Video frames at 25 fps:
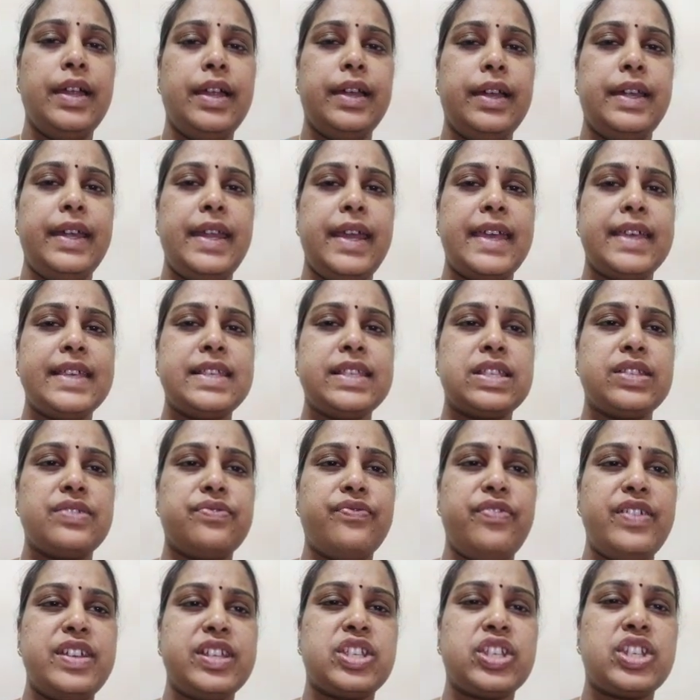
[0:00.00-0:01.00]
Next,
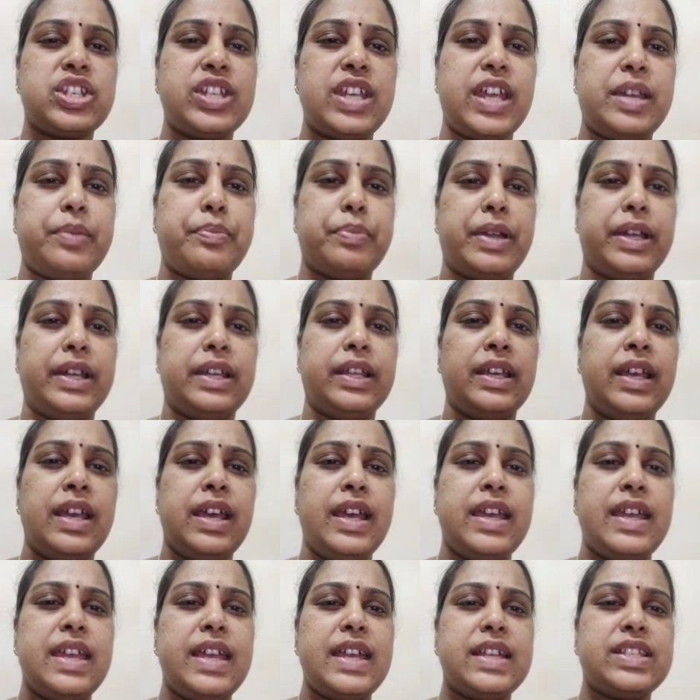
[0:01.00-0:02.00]
switch statement.
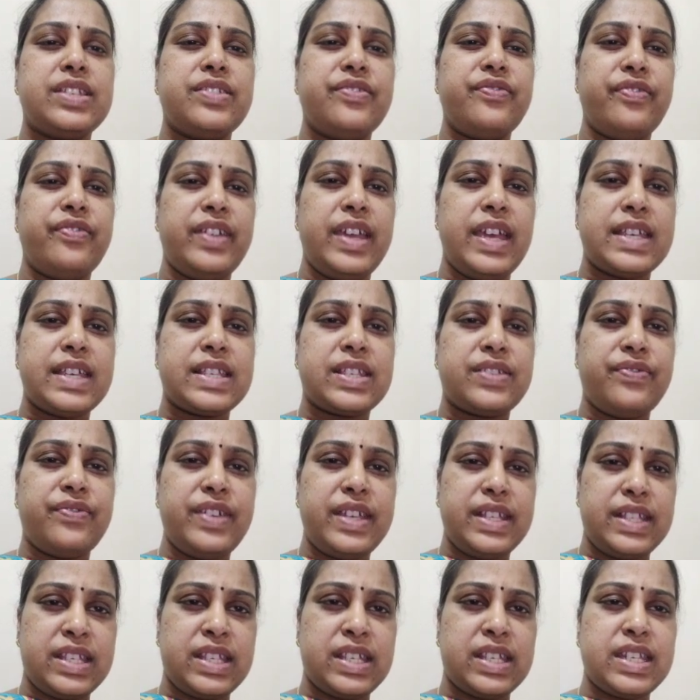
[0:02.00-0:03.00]
A
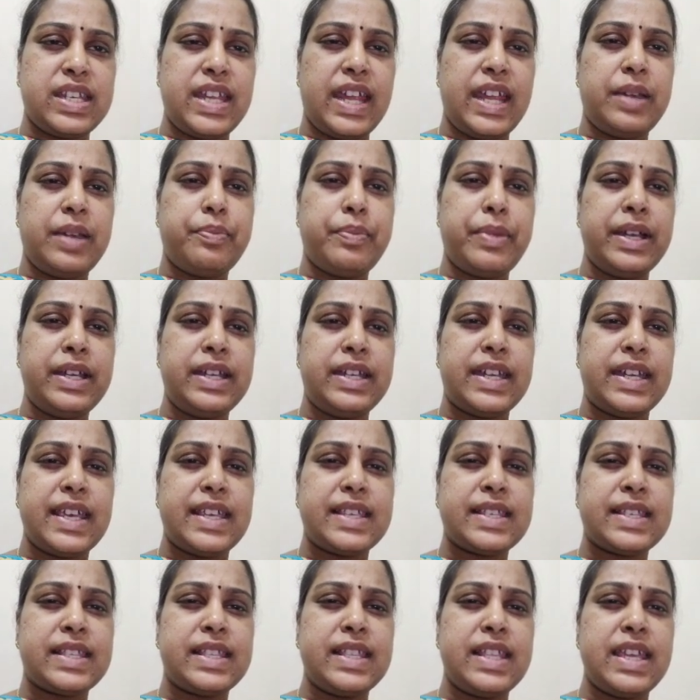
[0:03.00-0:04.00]
switch statement
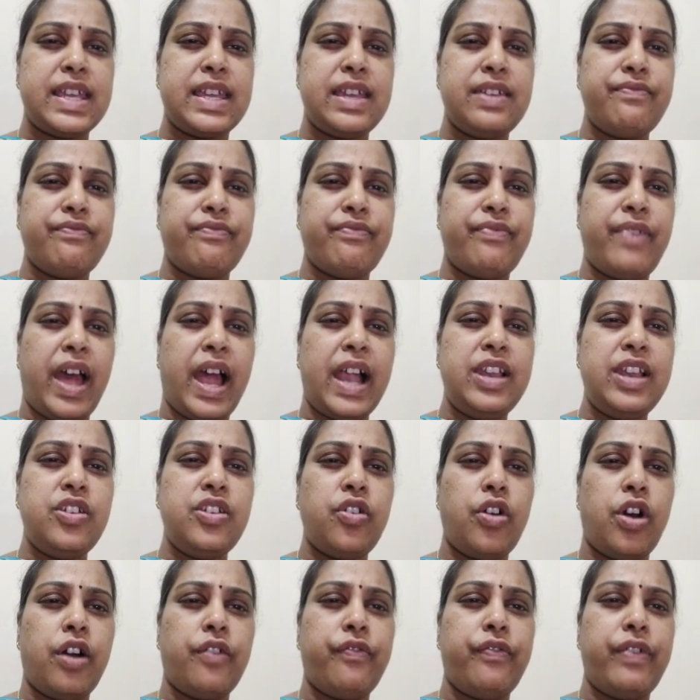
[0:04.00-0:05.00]
tests the
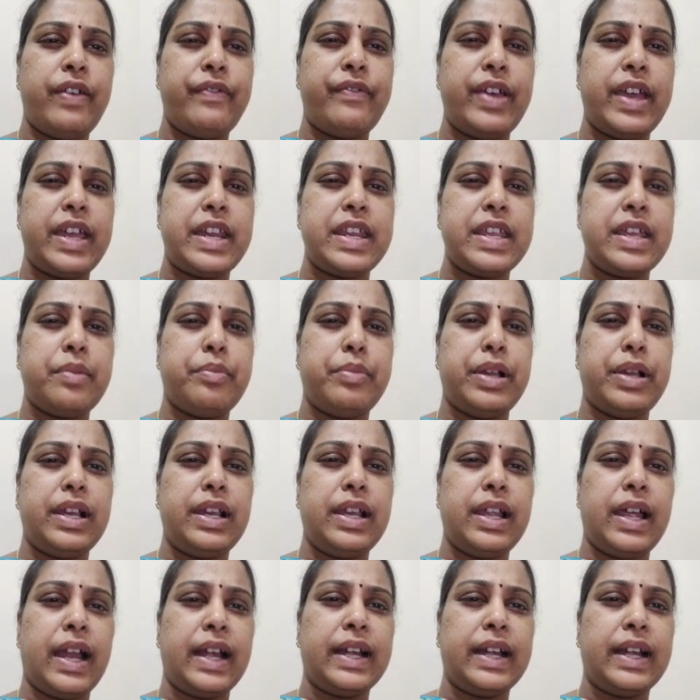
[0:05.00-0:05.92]
value of a variable